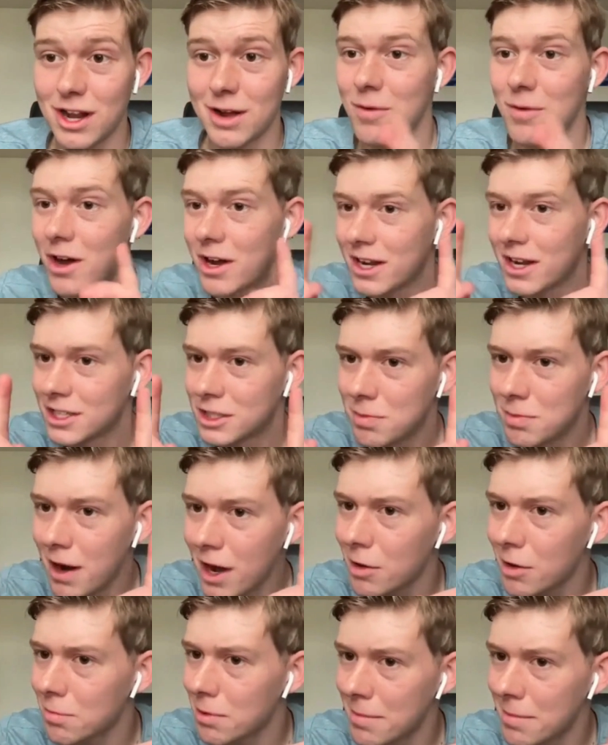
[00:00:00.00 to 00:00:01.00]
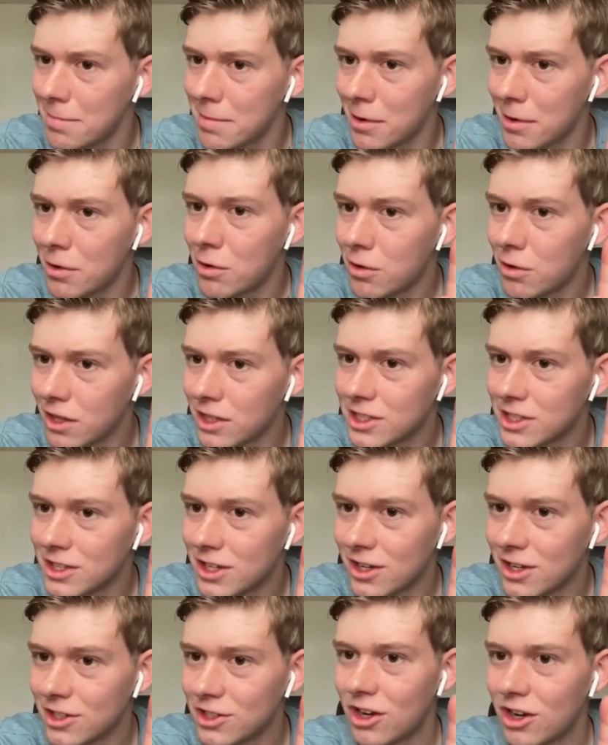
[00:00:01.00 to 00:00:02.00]
I want to inspire people who listen
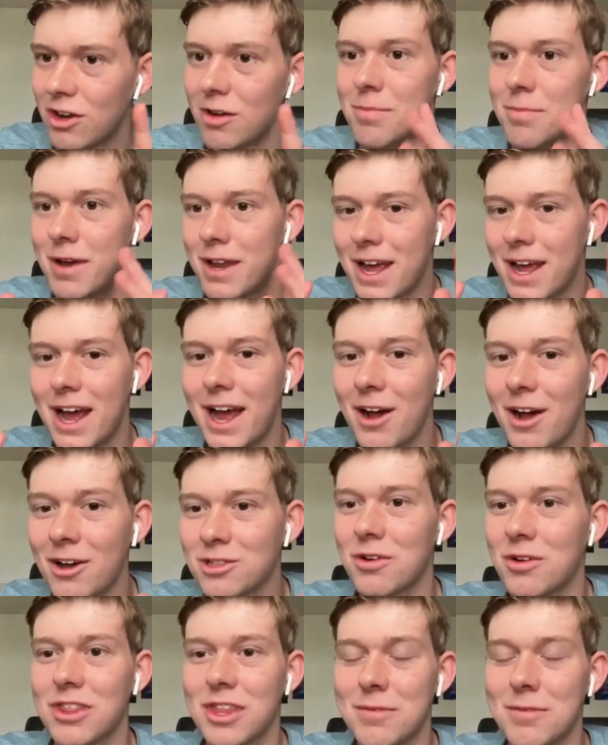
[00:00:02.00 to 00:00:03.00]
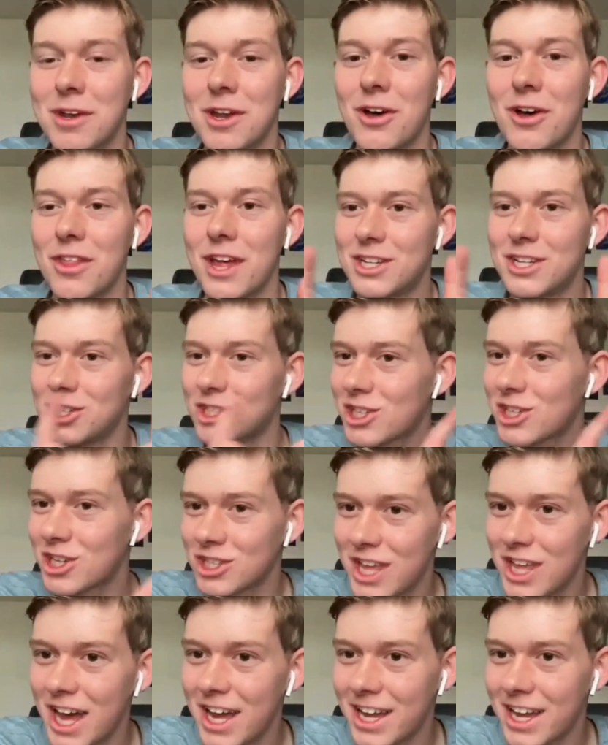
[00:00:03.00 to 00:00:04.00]
to the show, but I also want them to know that just
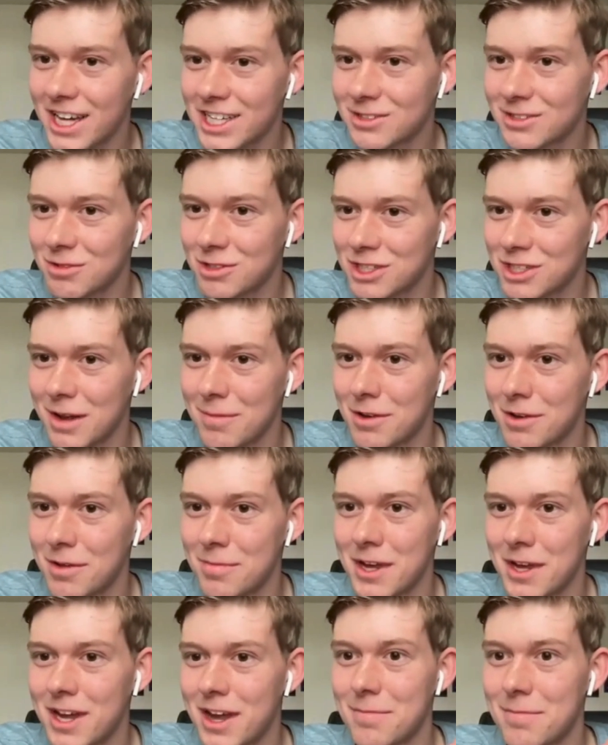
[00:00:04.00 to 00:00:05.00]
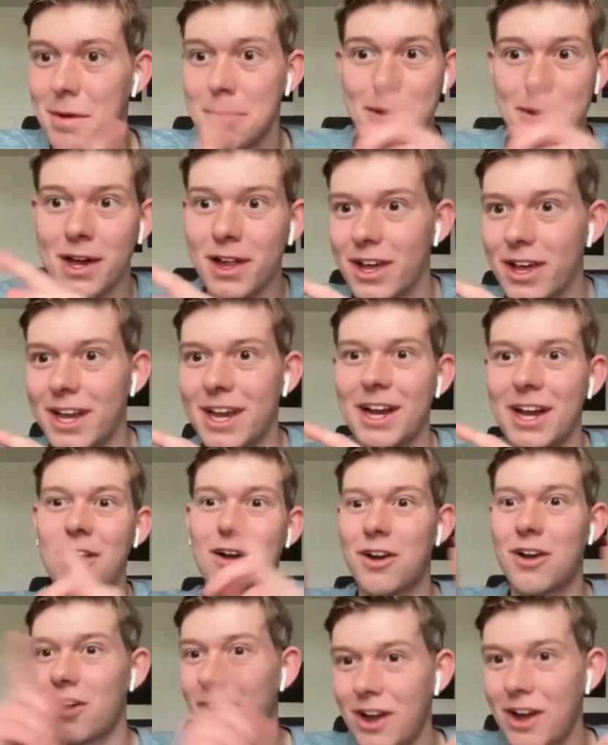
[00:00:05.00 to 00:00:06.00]
because that guest was able to become a billionaire
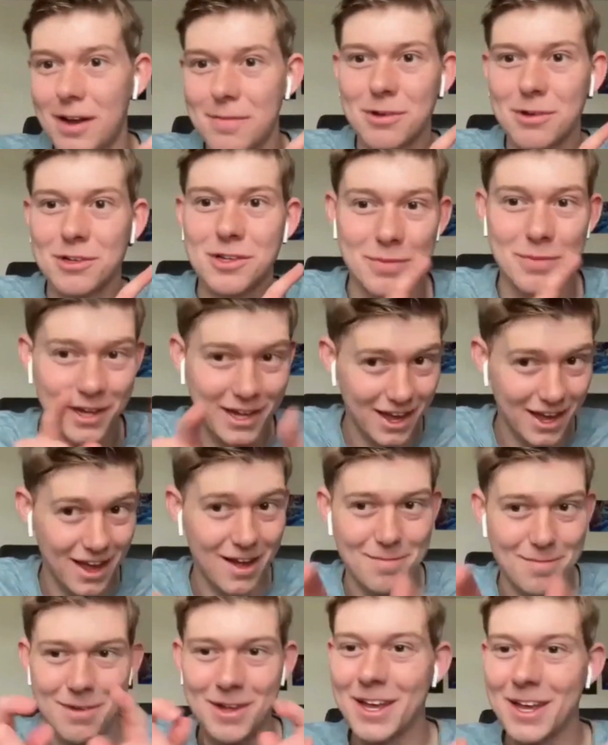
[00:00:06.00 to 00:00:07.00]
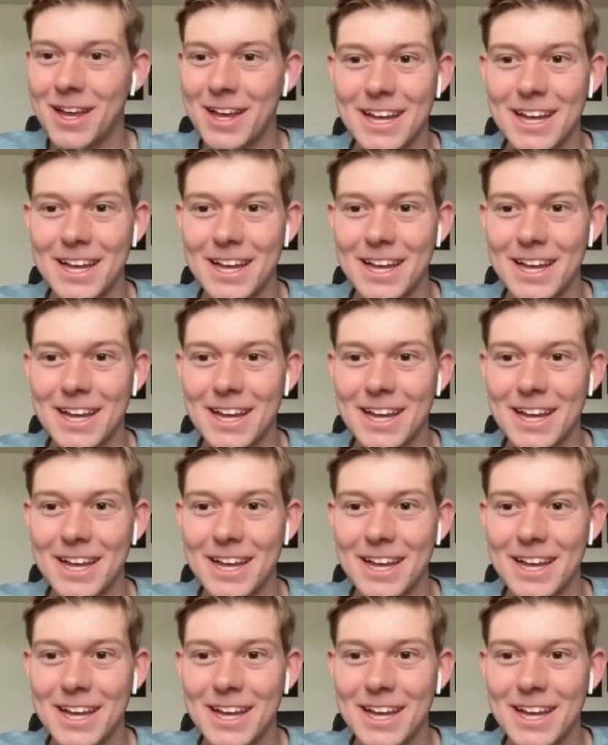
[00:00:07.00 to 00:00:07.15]
or able to become